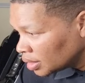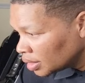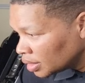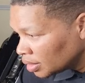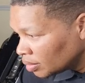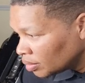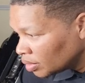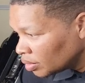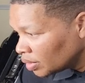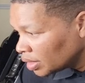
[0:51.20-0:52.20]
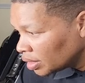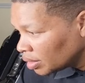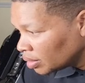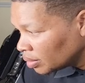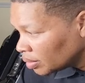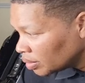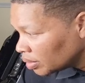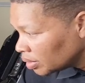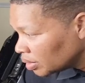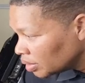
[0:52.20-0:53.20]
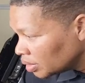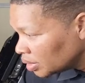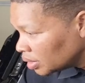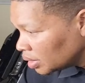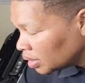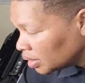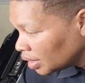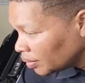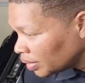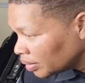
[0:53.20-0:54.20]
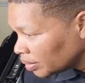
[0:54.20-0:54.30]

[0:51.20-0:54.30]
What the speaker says: Don't know at all. There we go.